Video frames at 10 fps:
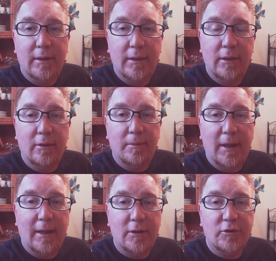here at
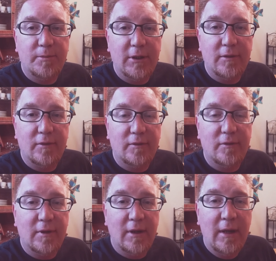my house because this
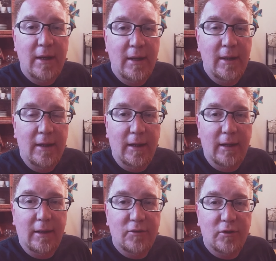is
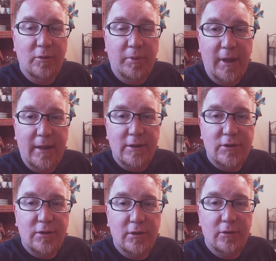it's a good place
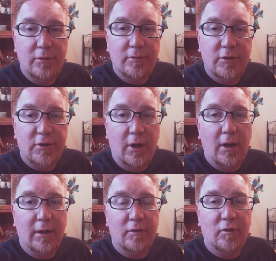to
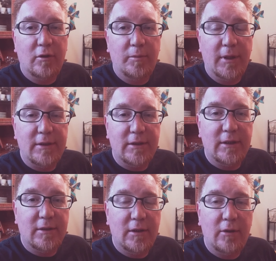talk. It's a good place to
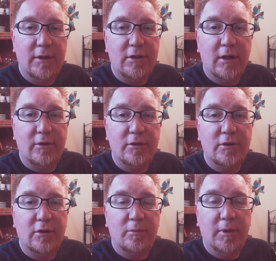get to know each other. It's
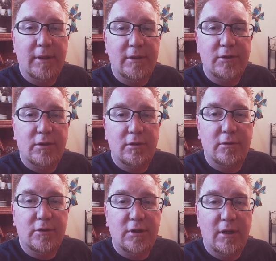a good place
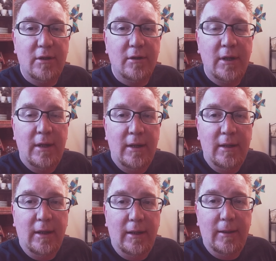to share
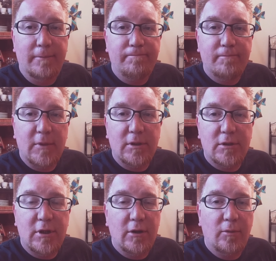
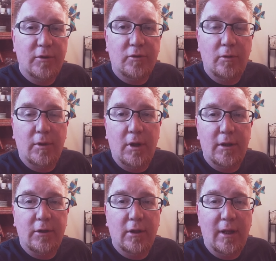what's going
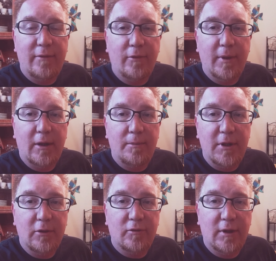on in your life around a
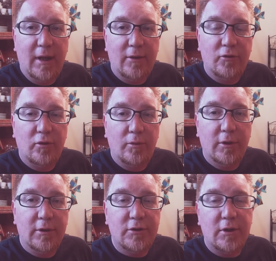meal together. So we're
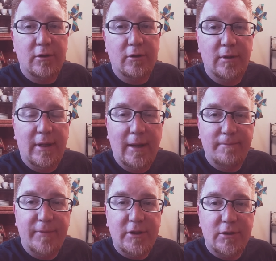going to start doing
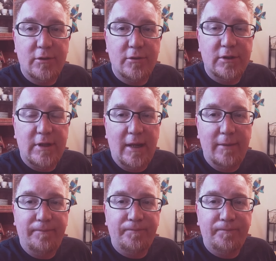that this Thursday,